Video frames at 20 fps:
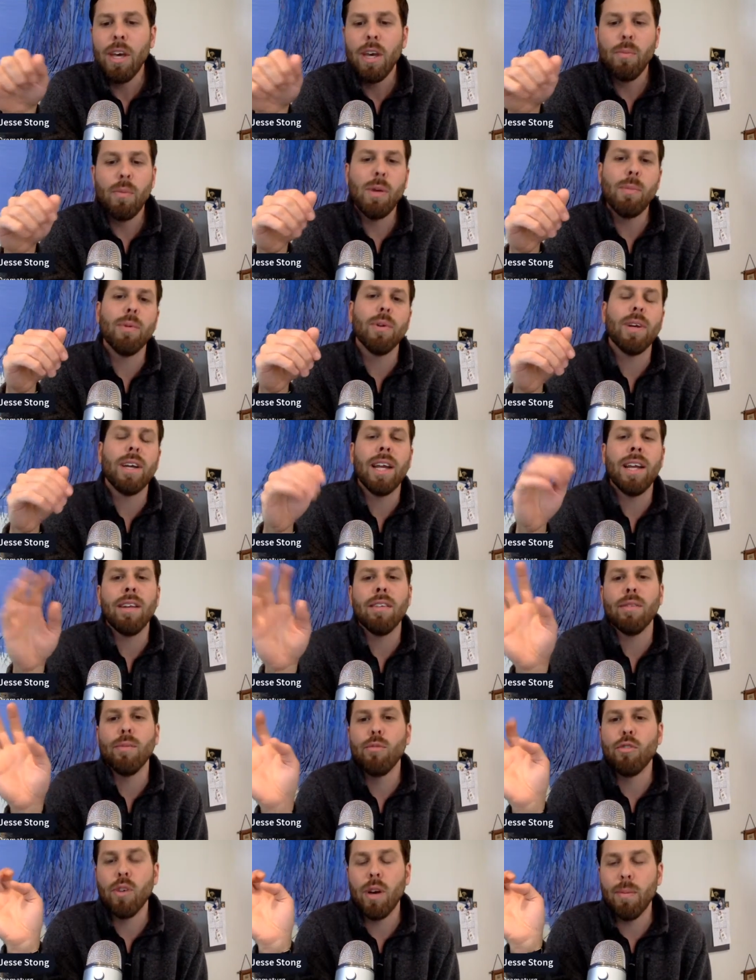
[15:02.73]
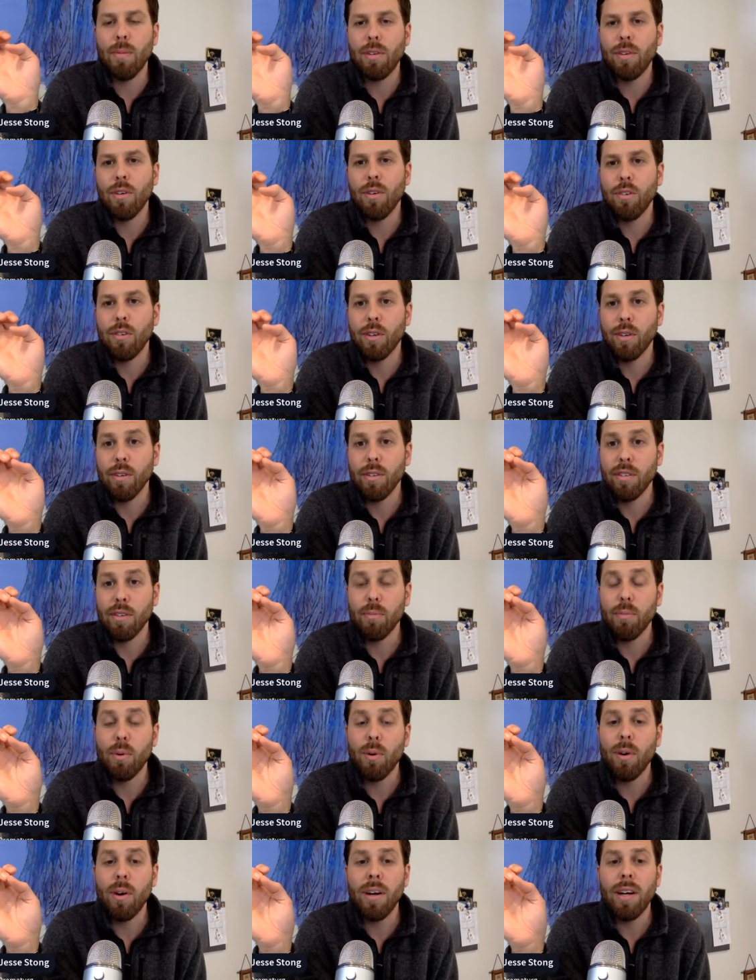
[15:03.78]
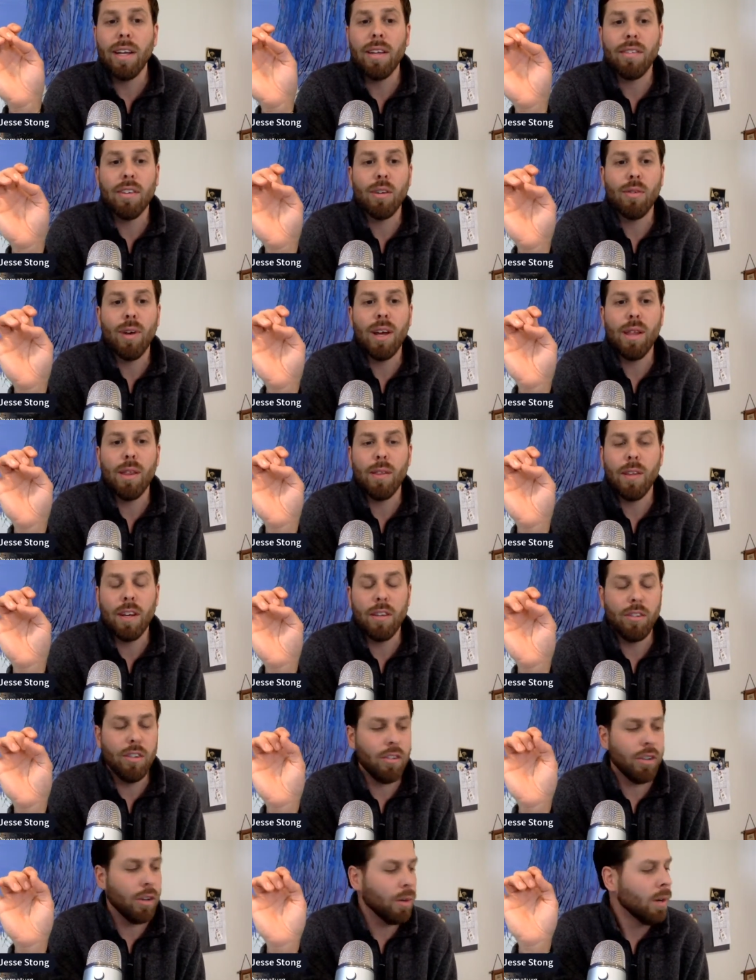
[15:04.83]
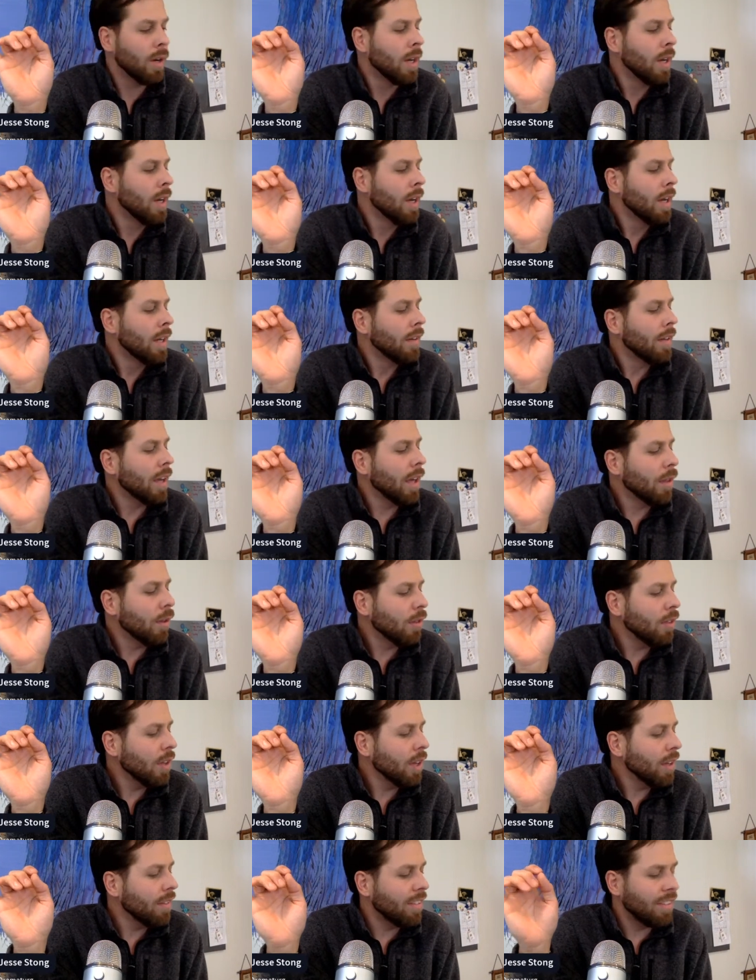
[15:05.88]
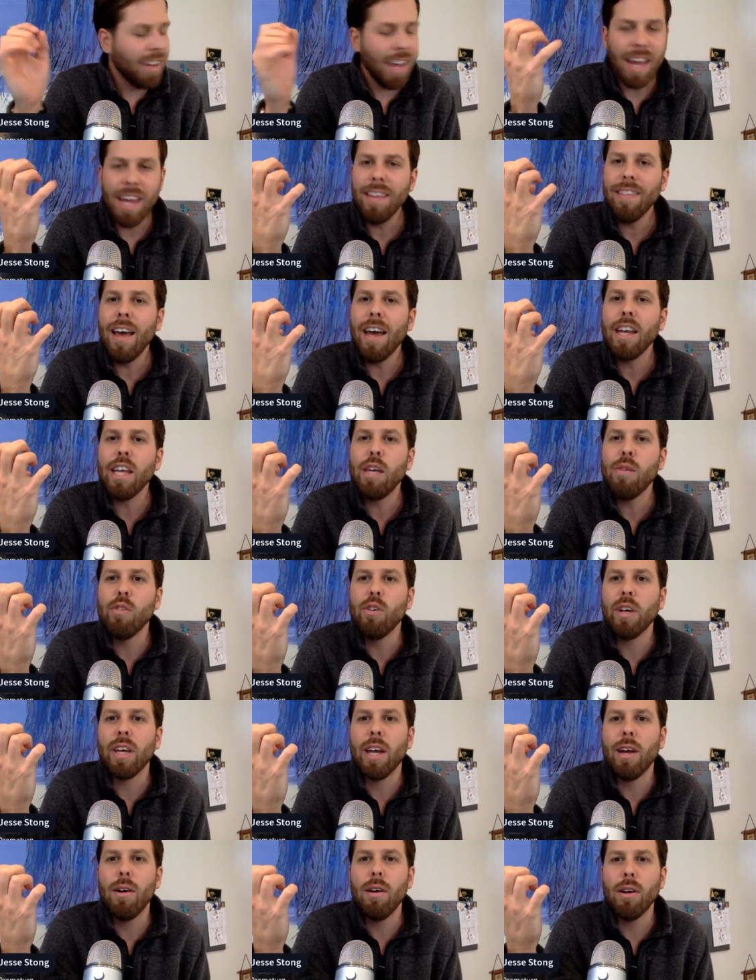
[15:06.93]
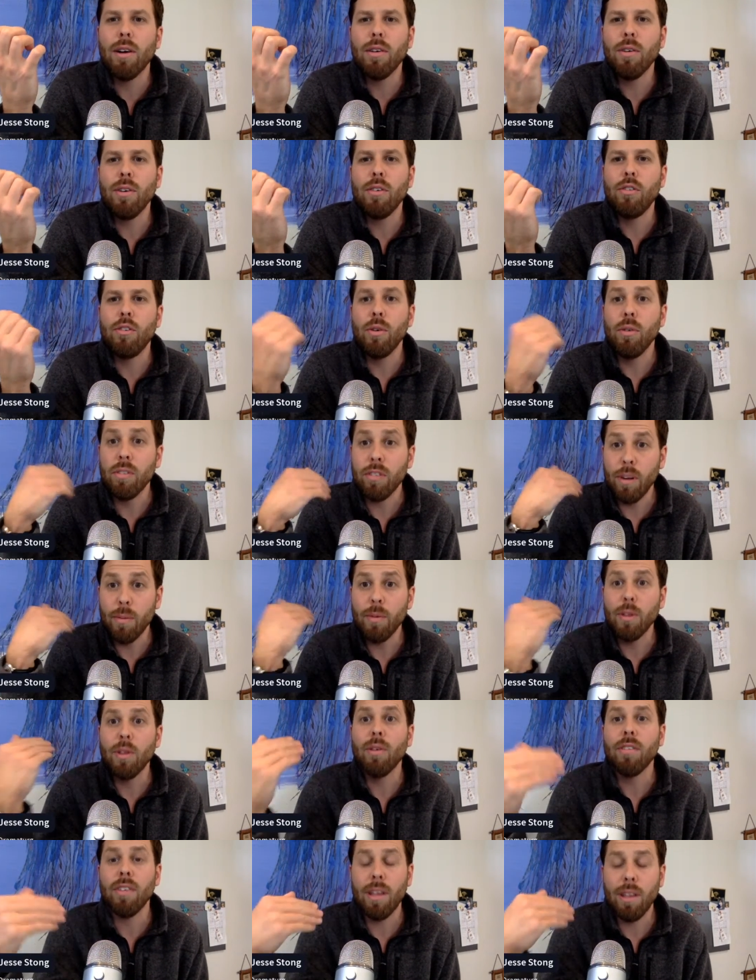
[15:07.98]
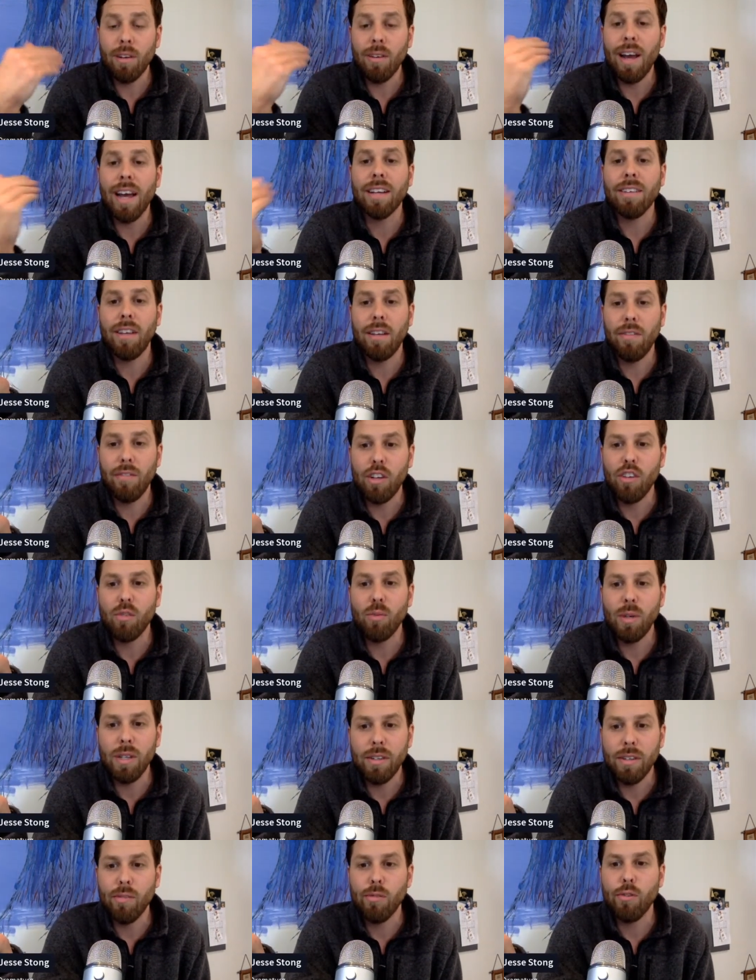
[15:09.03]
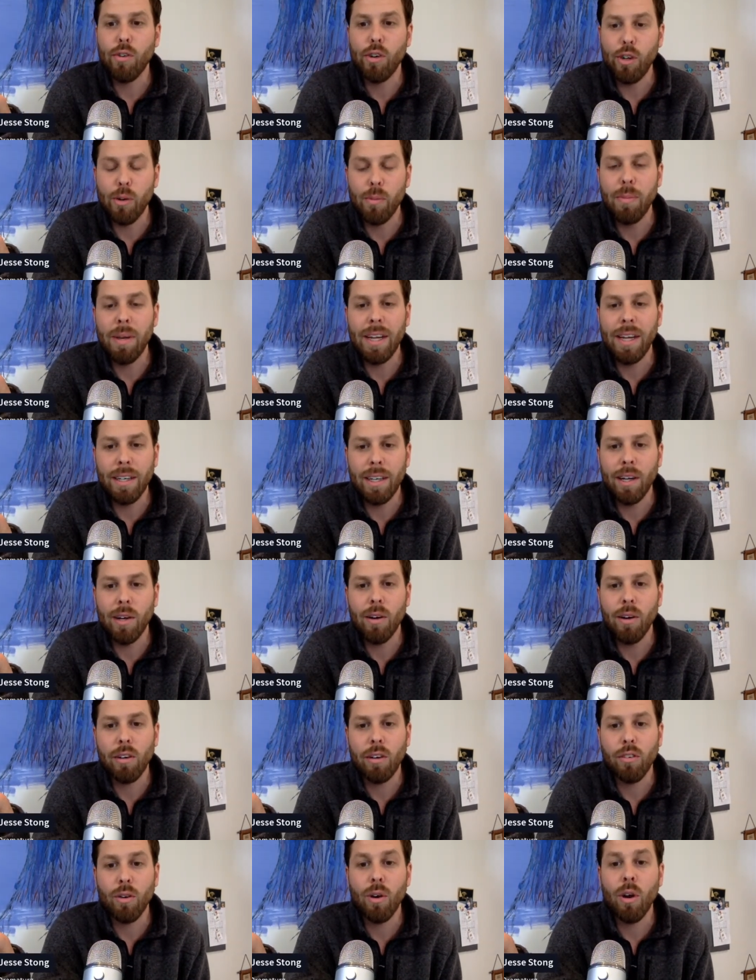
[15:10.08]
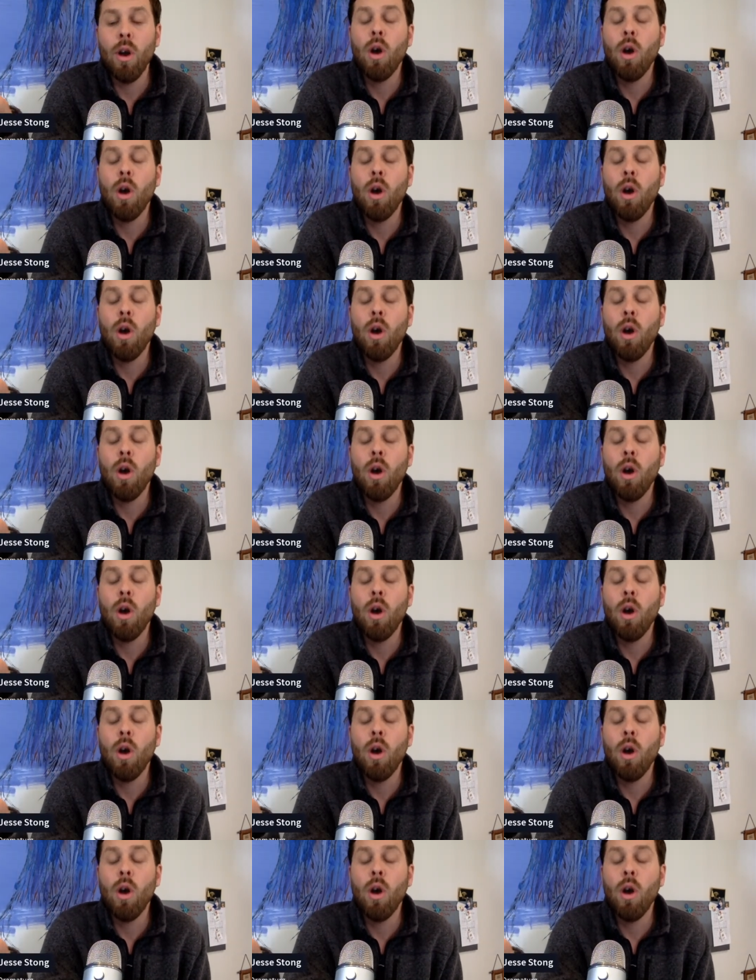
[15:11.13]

People are getting some dramaturgical support. It's a great thing to do. The other thing is take that evil character and do some of those other activities we did for your main character.